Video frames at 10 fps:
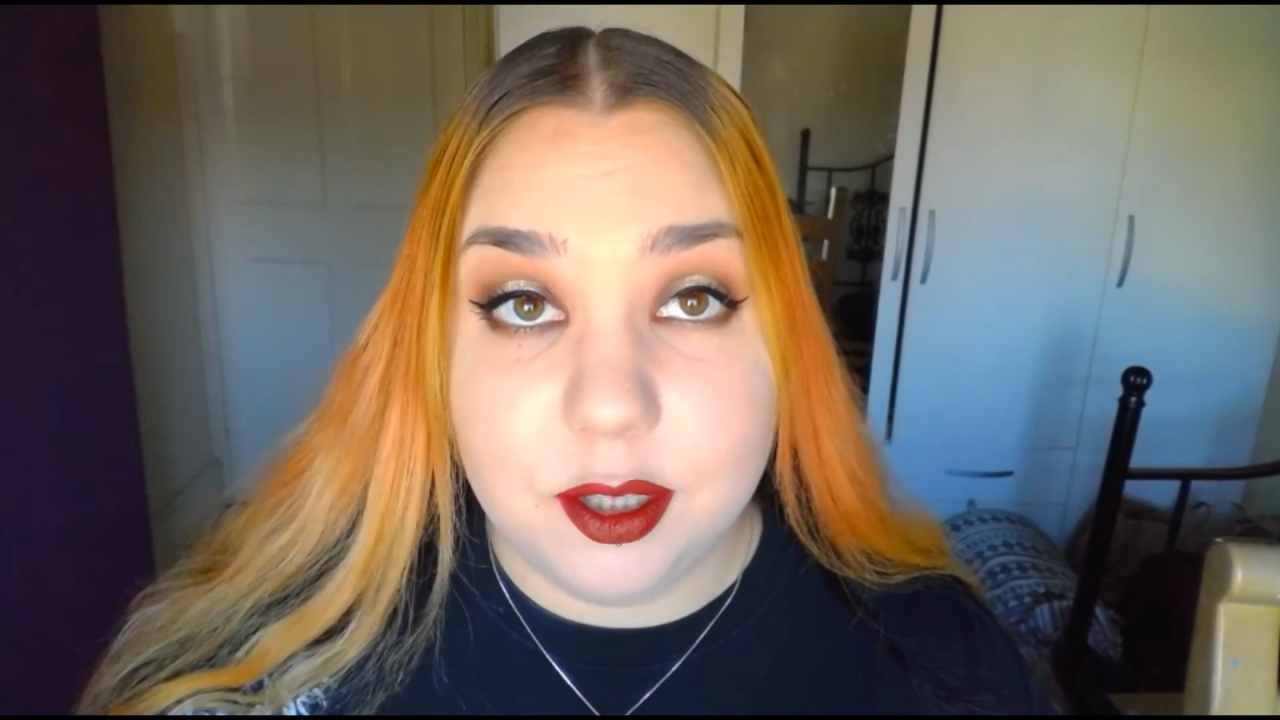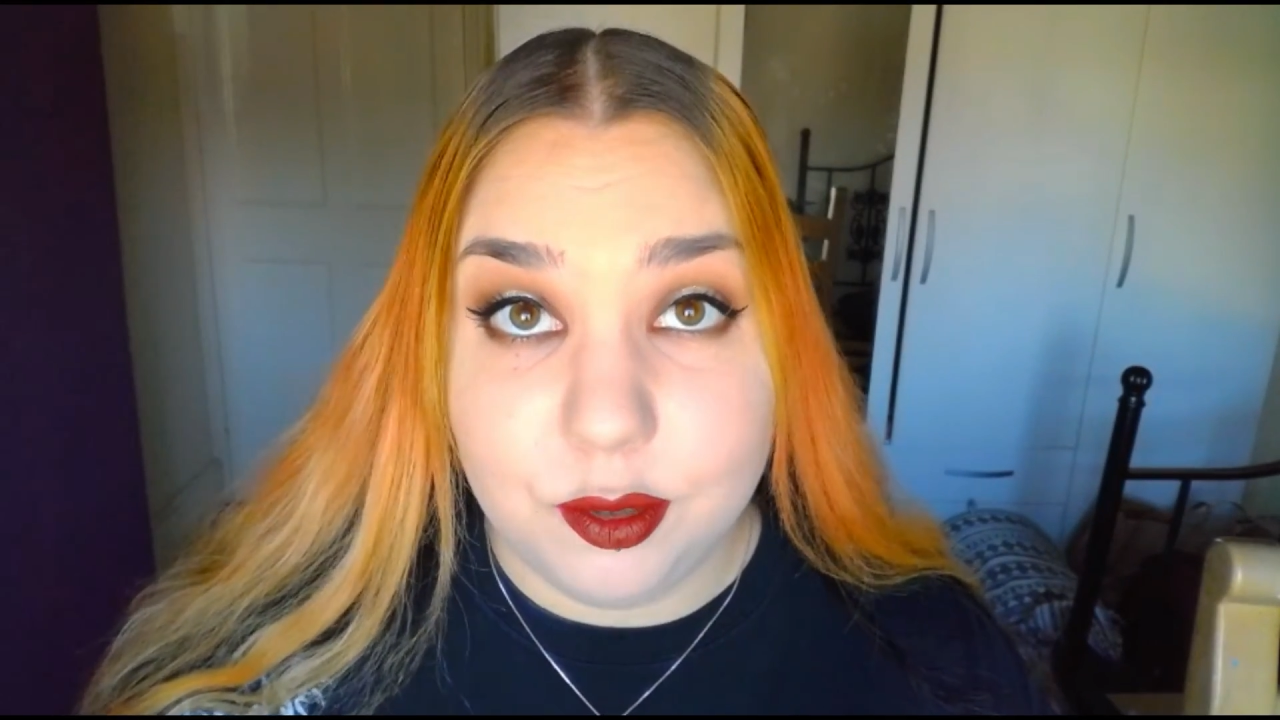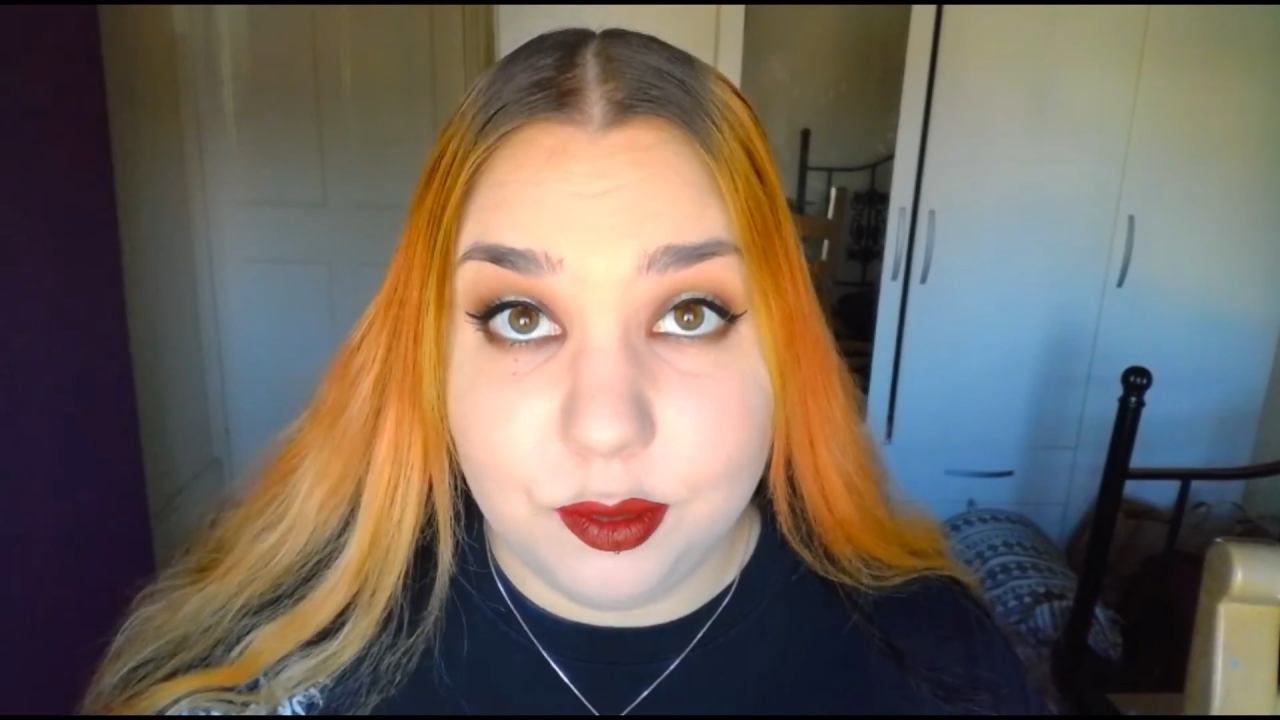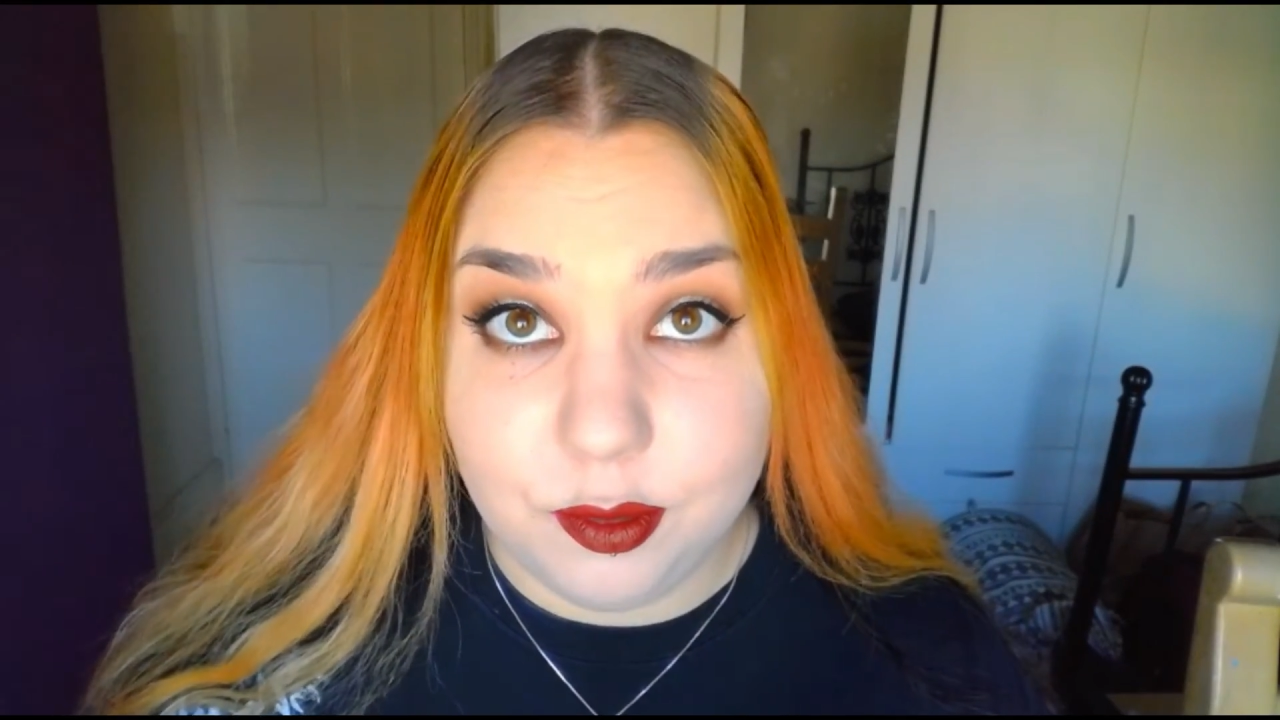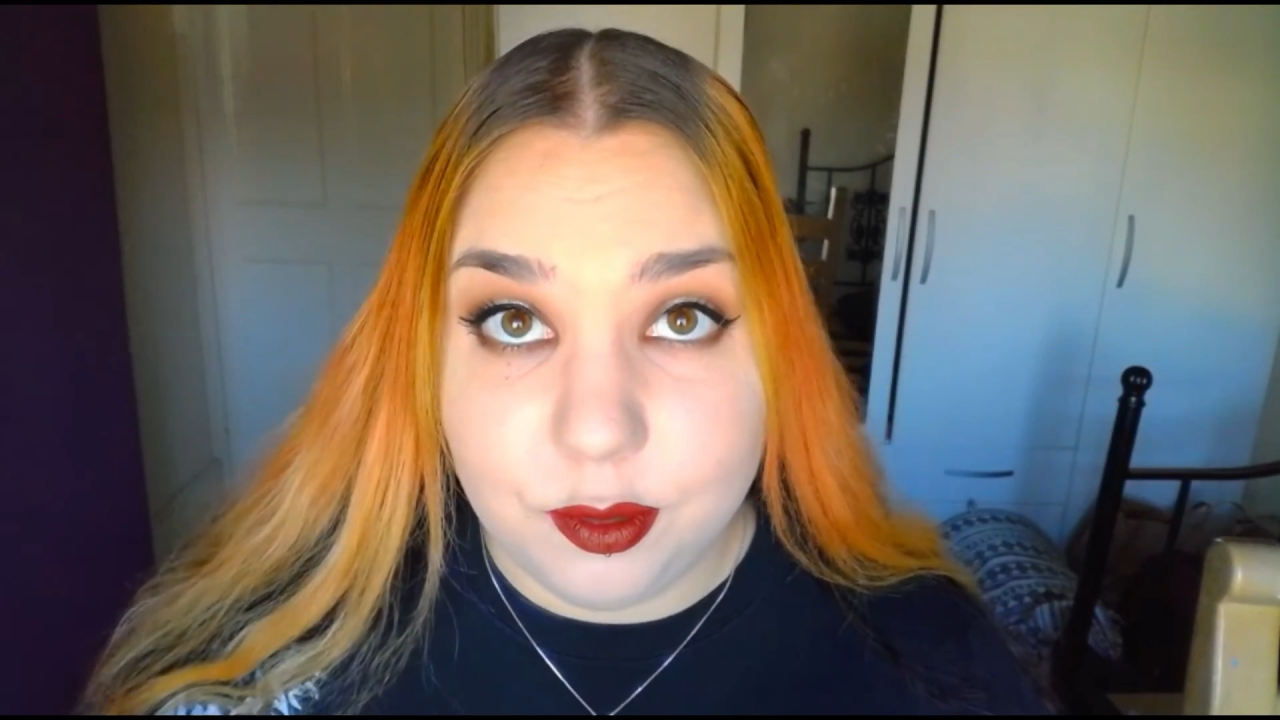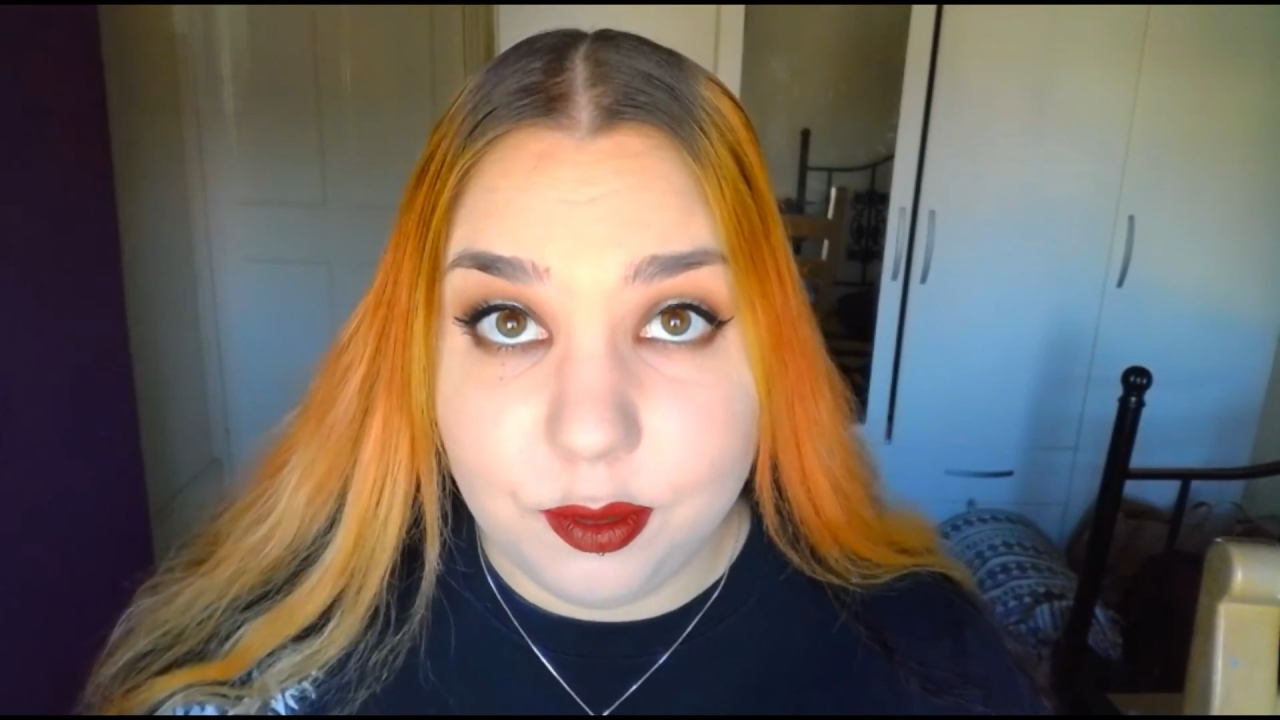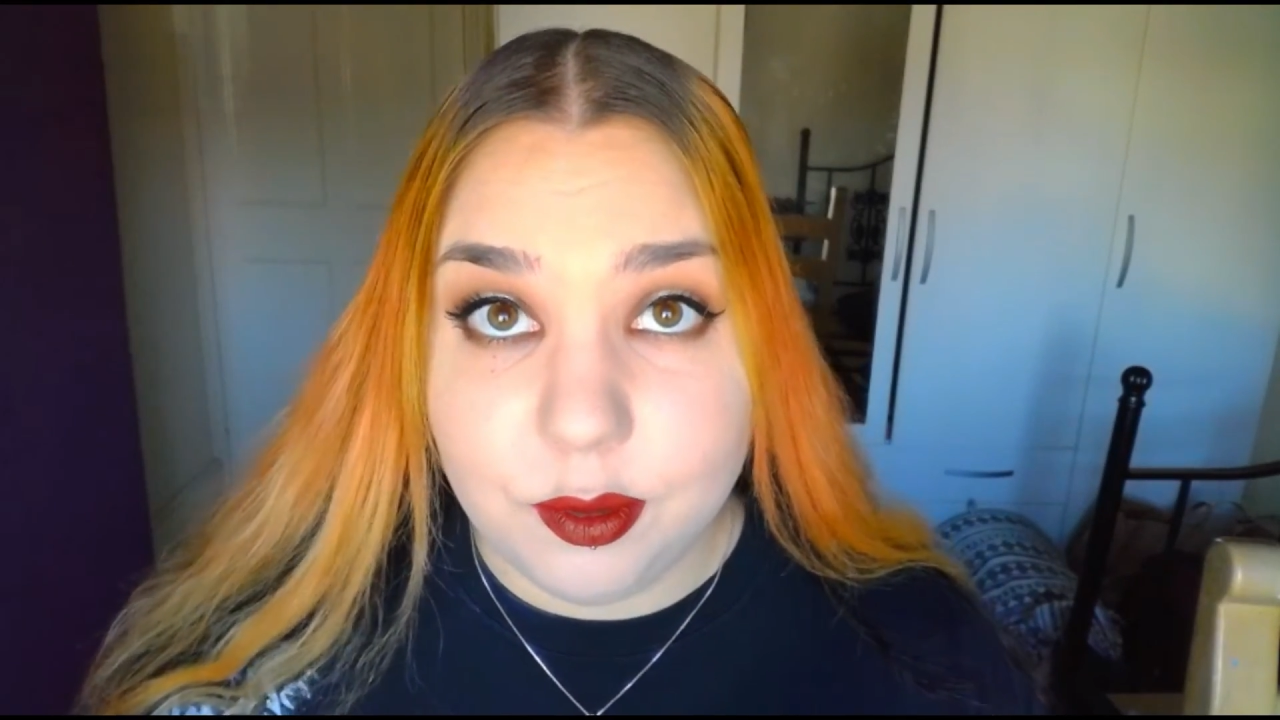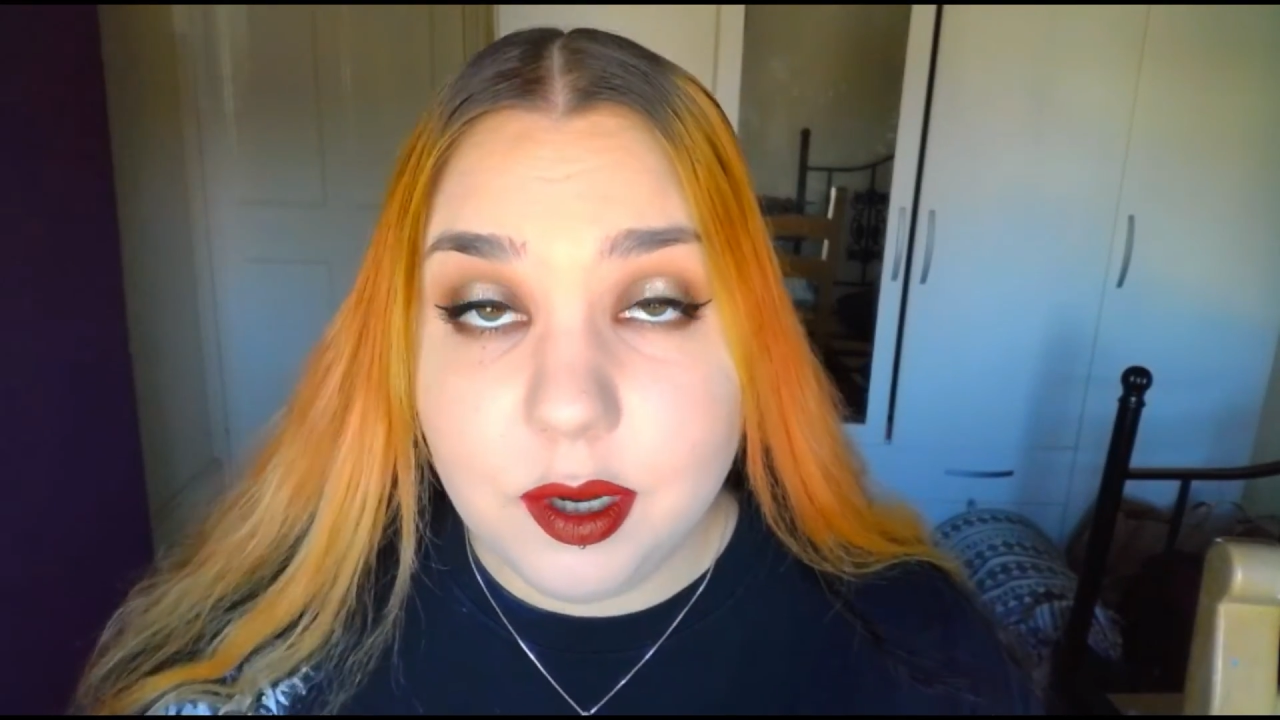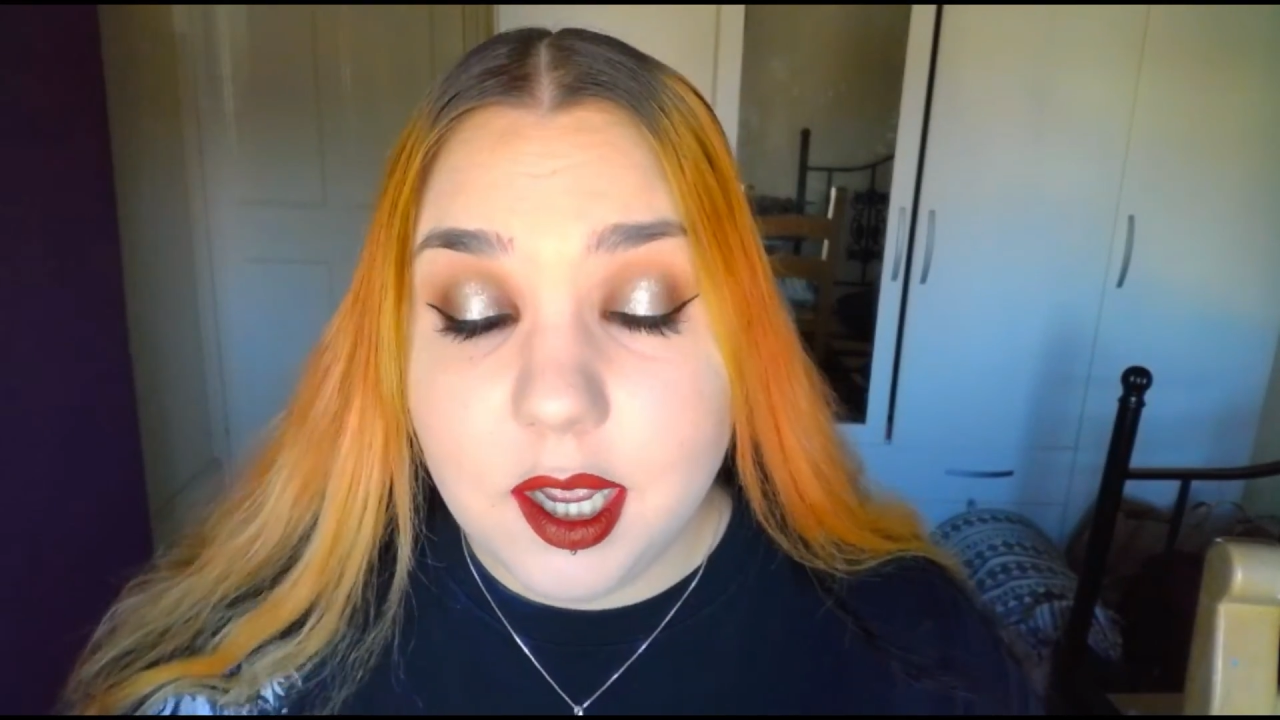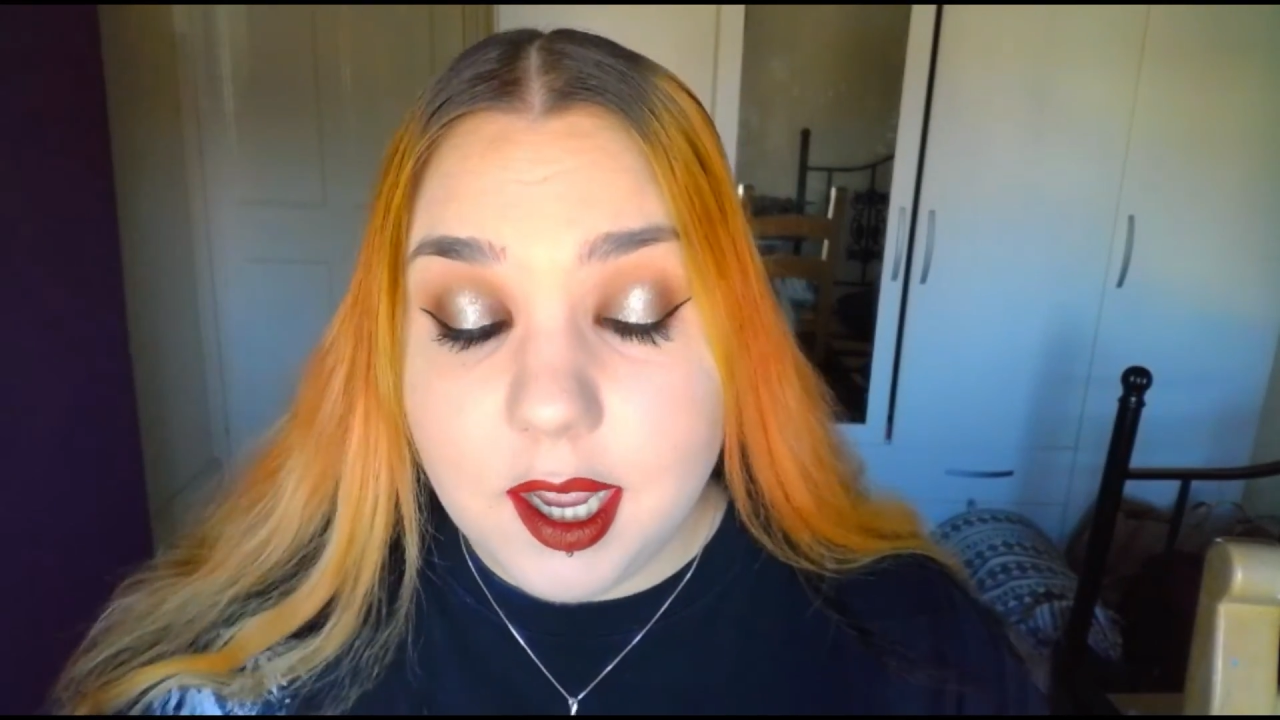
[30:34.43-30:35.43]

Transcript: to do,